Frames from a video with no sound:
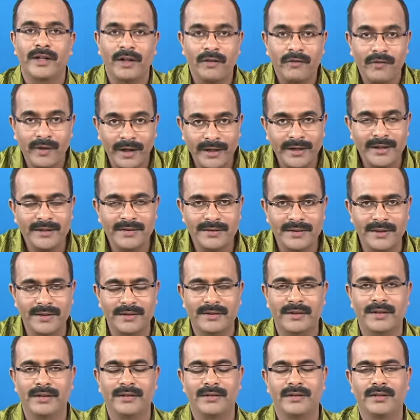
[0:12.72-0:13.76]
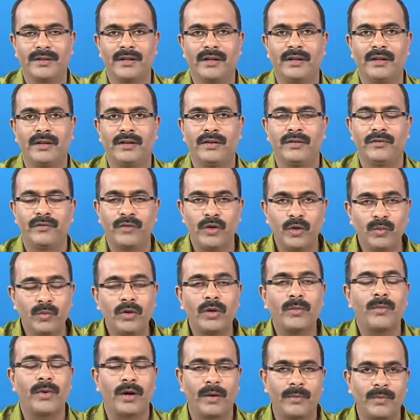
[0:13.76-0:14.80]
Now let us discuss a few more
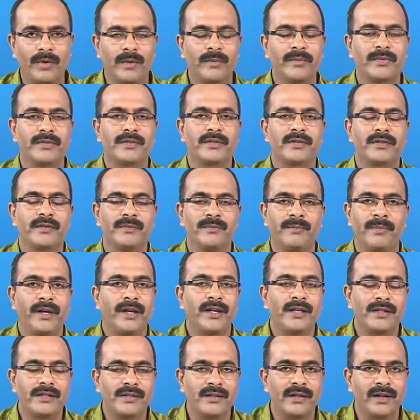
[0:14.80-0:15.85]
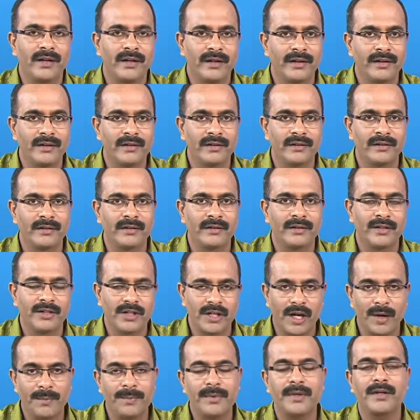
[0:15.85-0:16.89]
problems based on
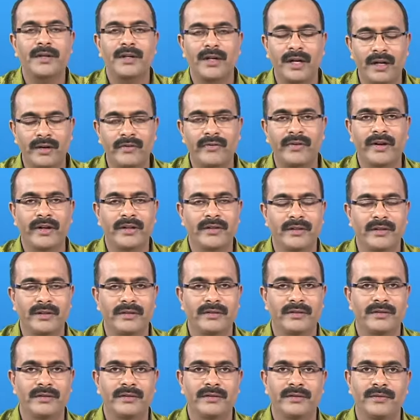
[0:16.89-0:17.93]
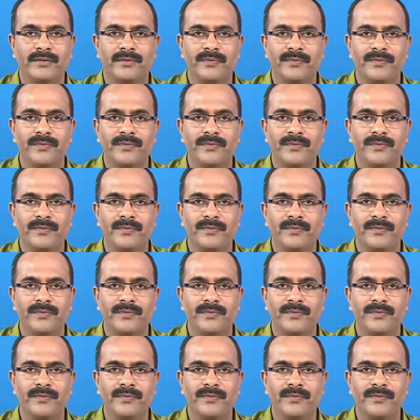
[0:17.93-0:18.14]
chapter called functions.